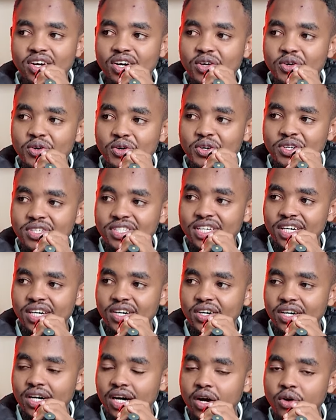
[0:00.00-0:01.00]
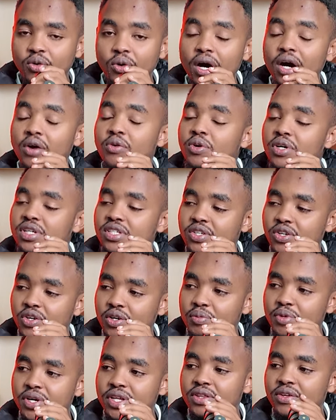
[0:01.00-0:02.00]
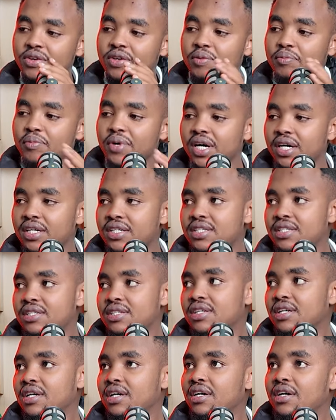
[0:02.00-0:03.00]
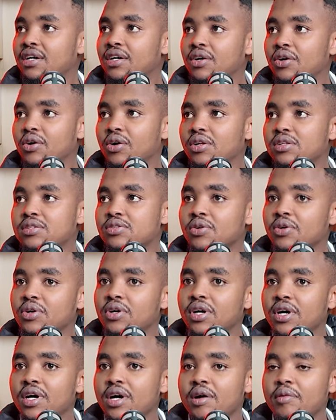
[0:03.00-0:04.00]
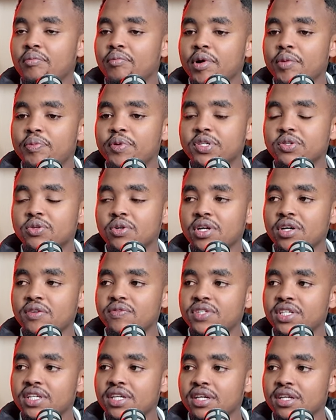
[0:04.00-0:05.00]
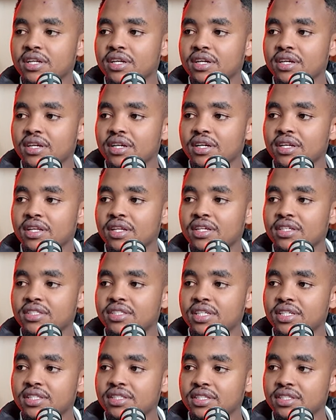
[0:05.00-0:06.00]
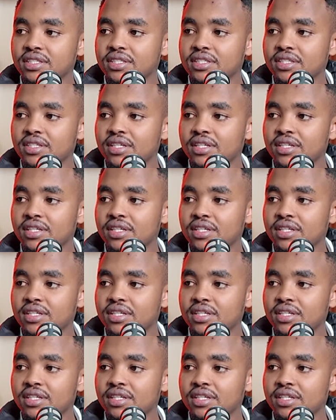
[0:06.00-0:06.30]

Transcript: Yeah, you was Aqua saw by the way, but also Mbappe should have taken the chance.